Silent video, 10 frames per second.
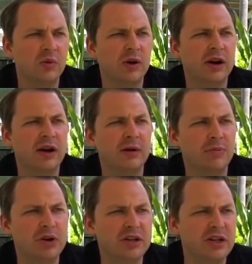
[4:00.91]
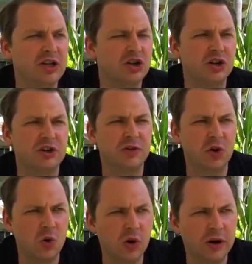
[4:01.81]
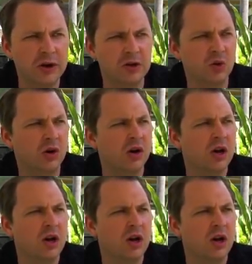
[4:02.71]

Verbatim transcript: We're going to print t-shirts for coins, or